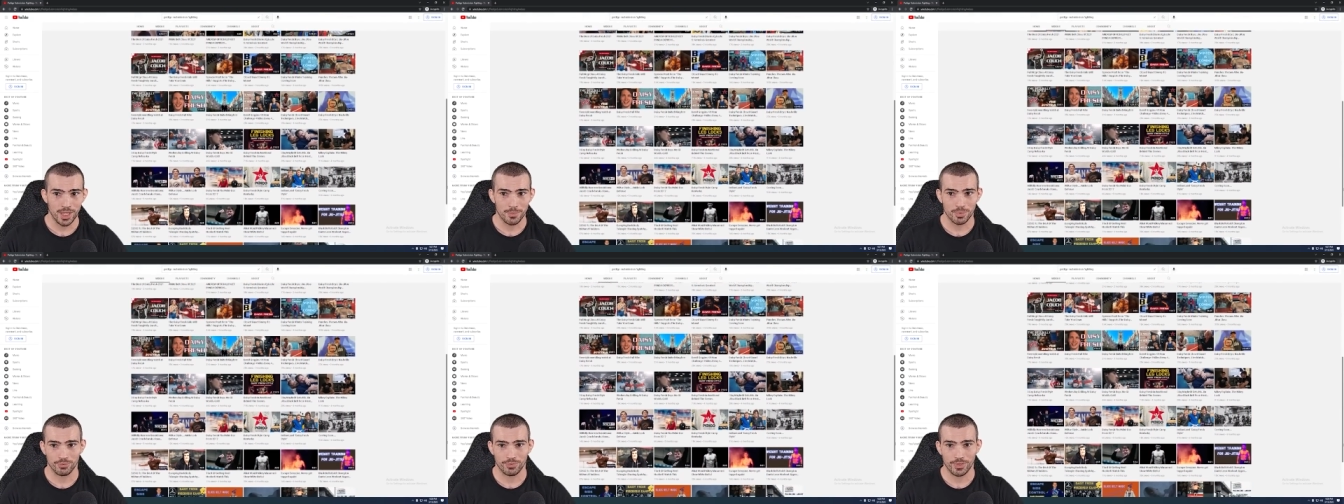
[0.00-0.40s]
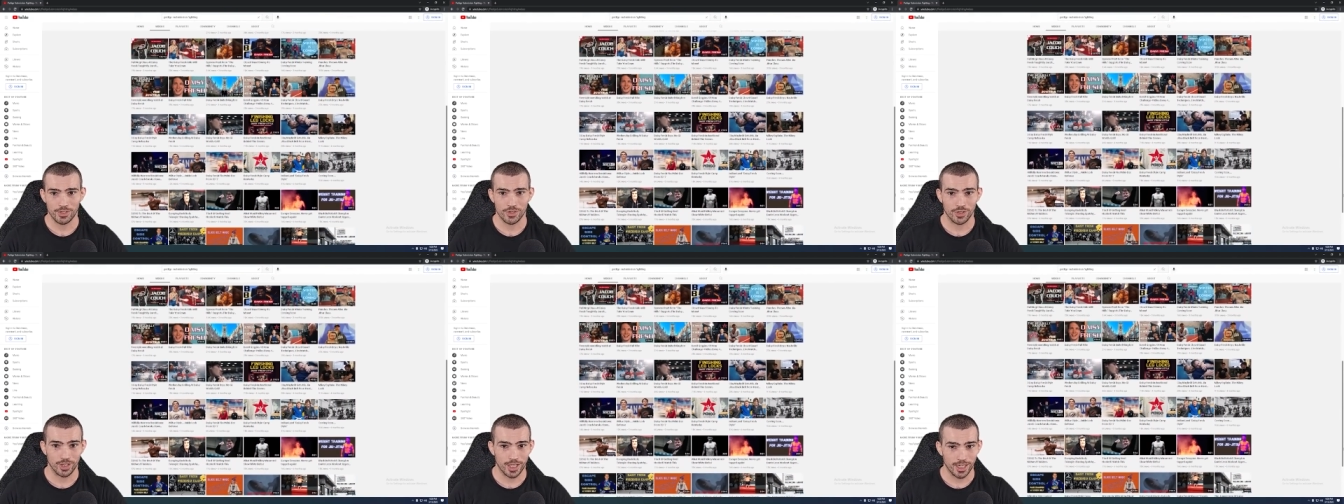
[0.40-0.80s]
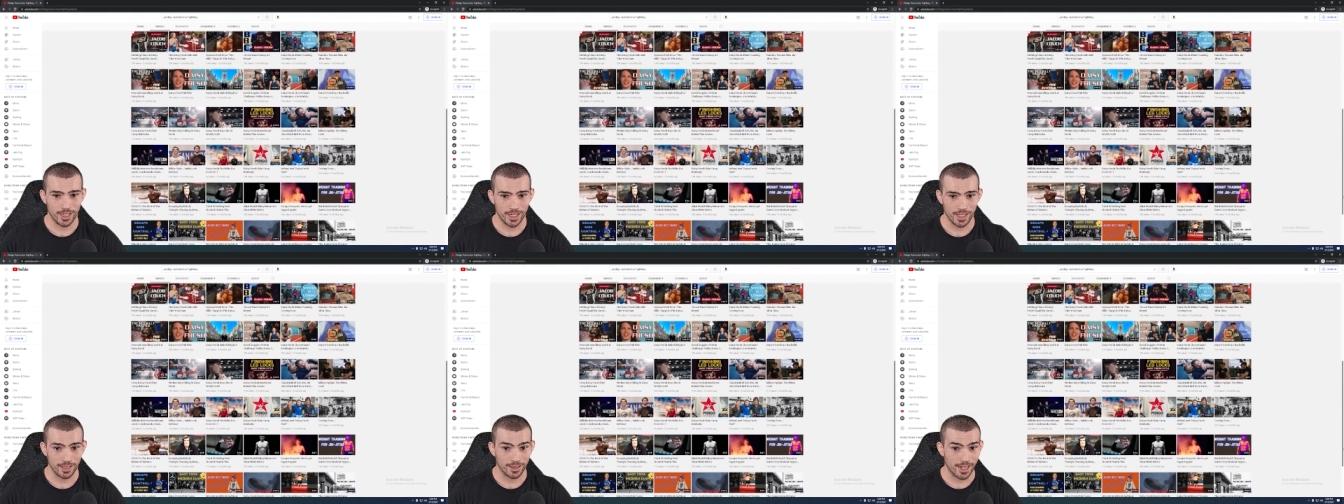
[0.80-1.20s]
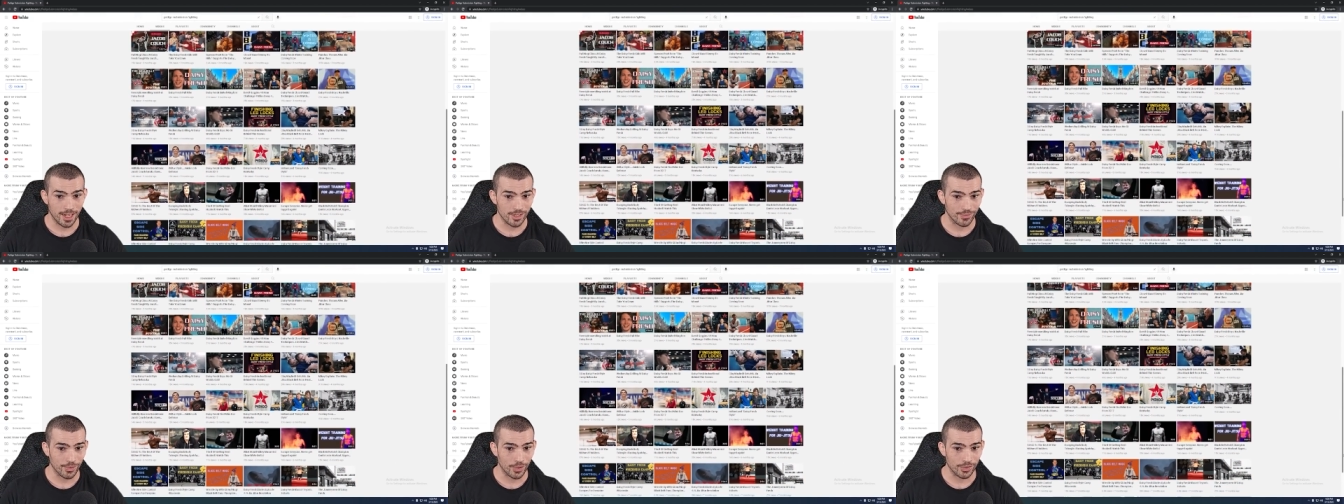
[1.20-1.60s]
Professional editing,
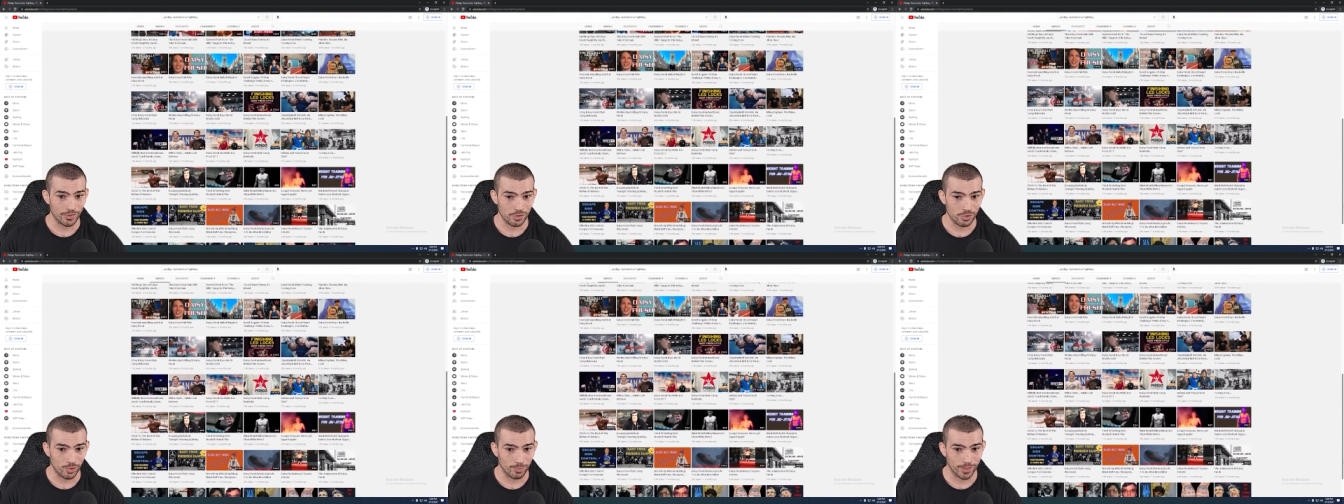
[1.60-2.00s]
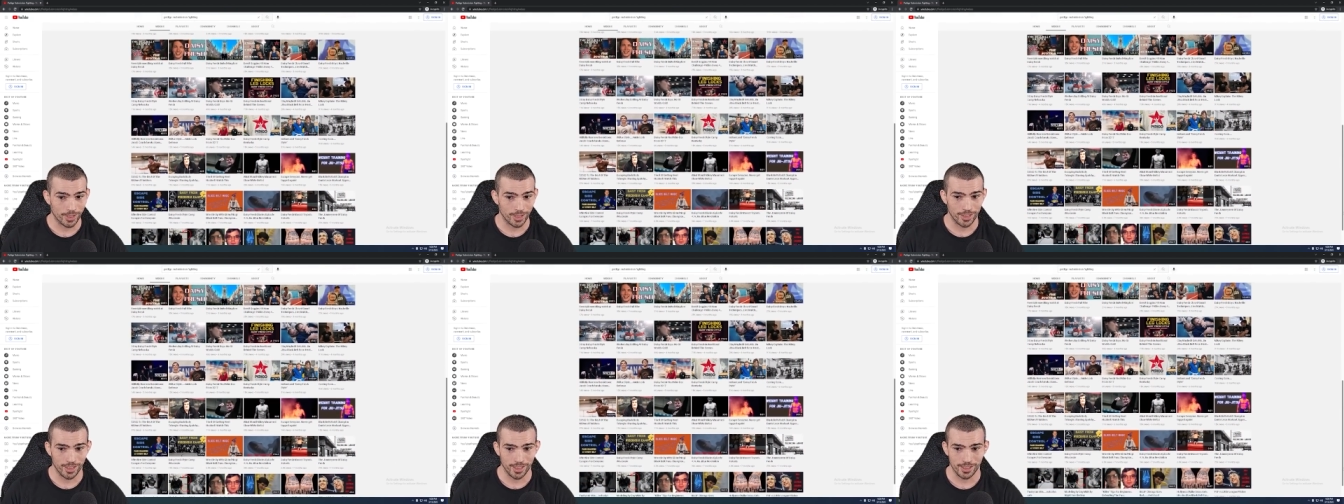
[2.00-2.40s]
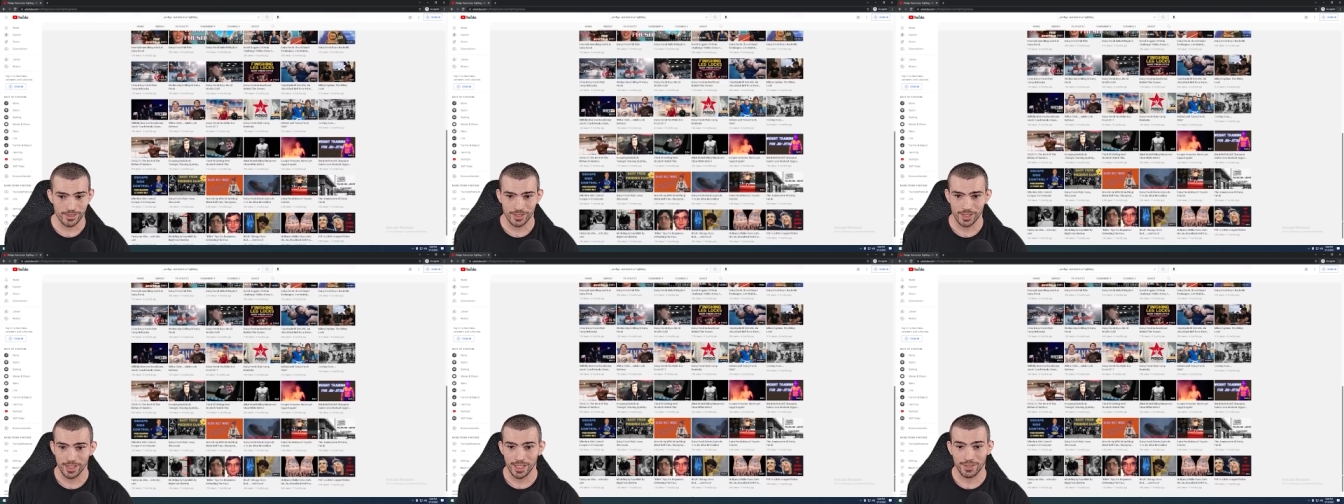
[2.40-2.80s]
lots of heart and soul put into this.